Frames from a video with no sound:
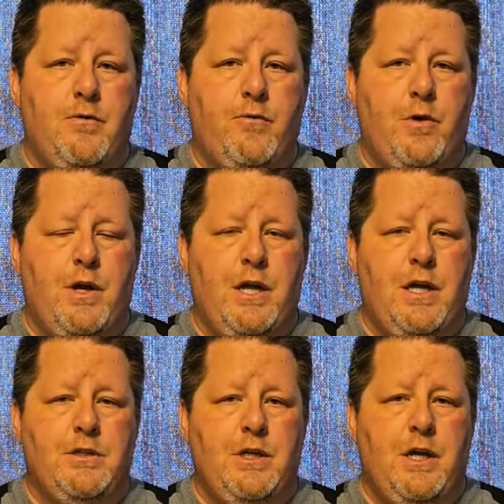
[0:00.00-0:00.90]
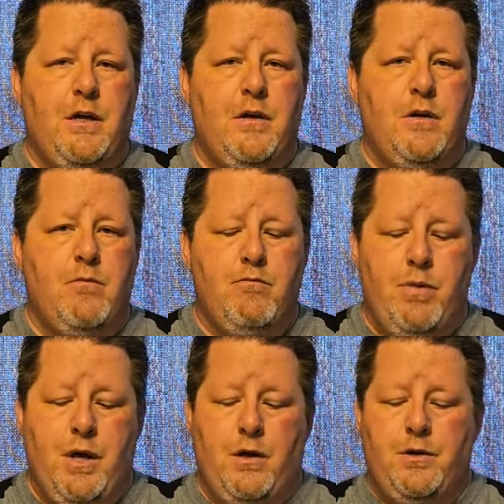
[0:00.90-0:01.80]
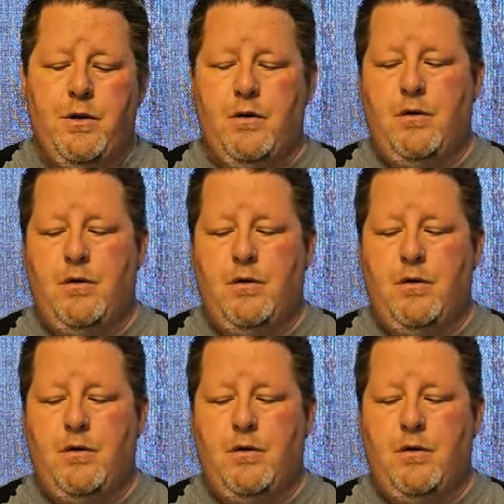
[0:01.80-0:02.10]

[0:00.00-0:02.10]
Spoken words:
for an easy build.